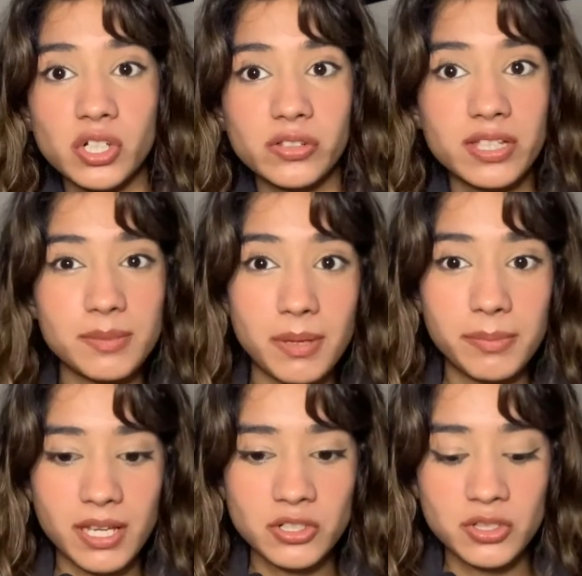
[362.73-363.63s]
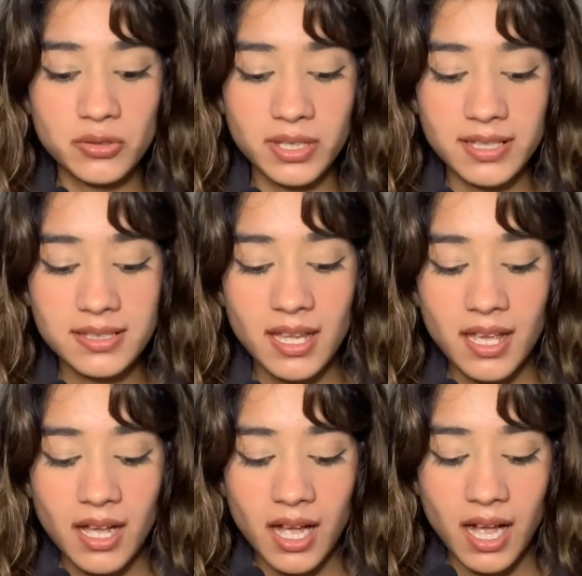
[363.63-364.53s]
this, maybe I should do this.
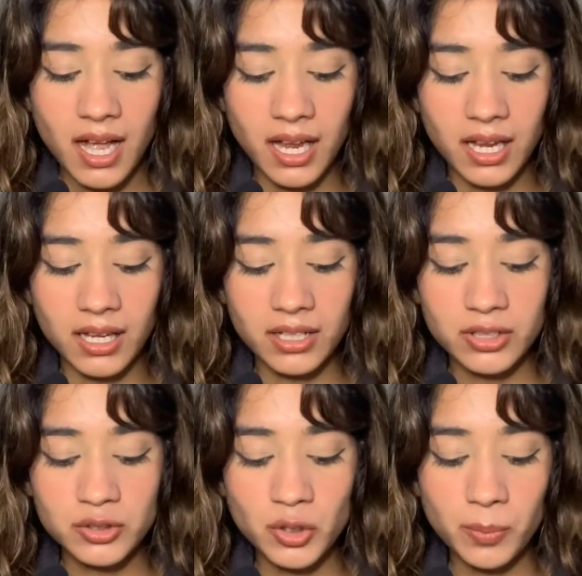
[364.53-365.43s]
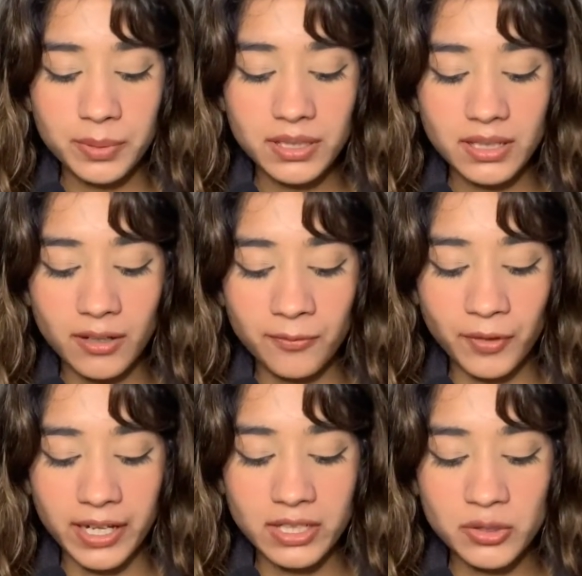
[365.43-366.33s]
Don't be
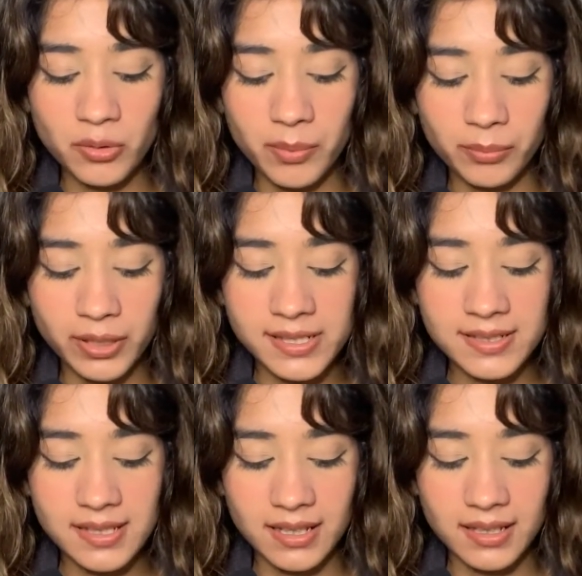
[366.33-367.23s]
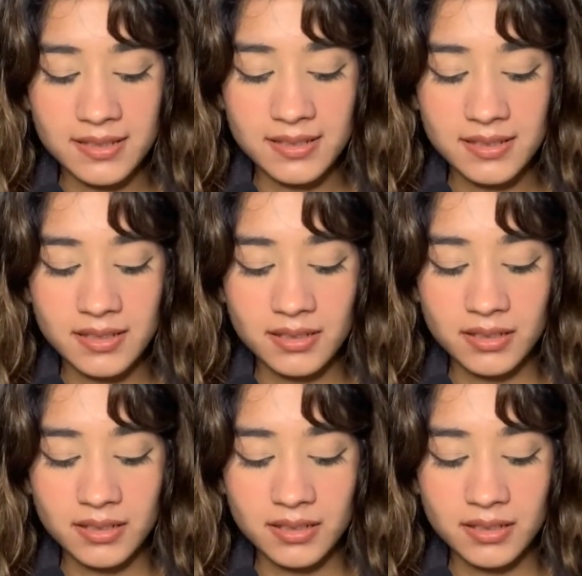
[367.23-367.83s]
afraid to embrace this.